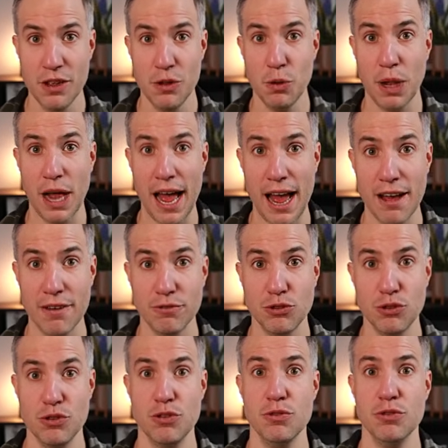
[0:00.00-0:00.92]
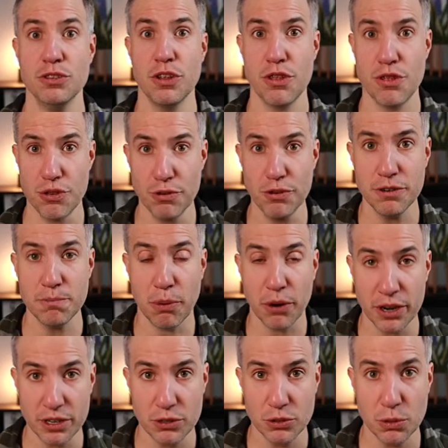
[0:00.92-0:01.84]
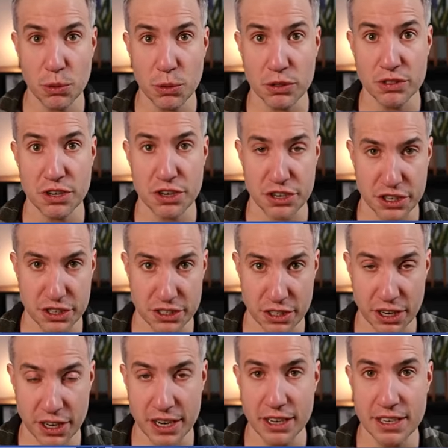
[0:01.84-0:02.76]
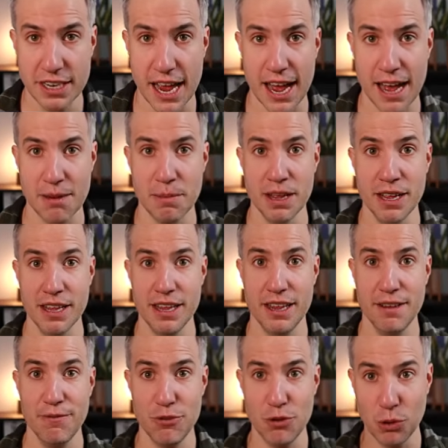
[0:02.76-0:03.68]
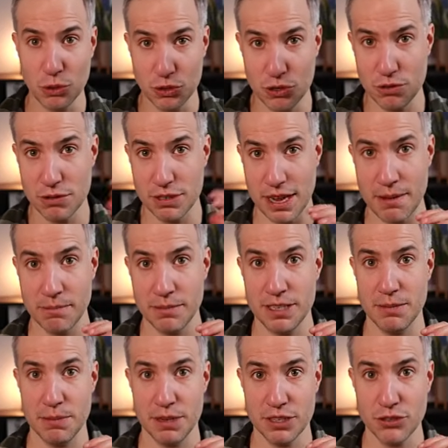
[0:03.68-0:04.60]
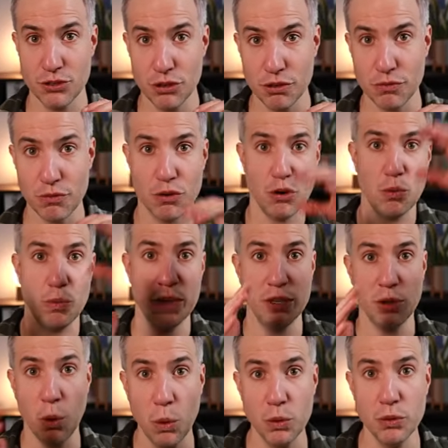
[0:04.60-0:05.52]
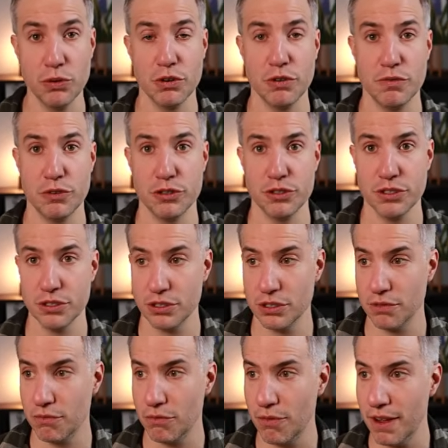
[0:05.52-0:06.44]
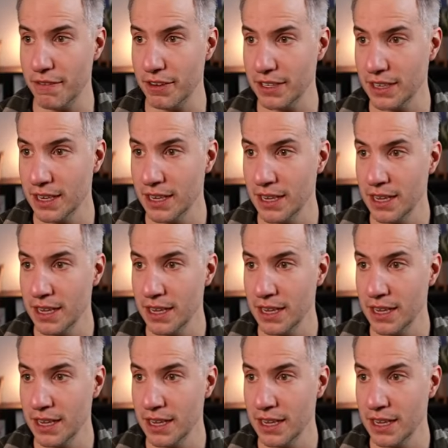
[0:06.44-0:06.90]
You'll have to use a third-party tool such as Nonica Tab if you want to use MCP server with older versions of Revit.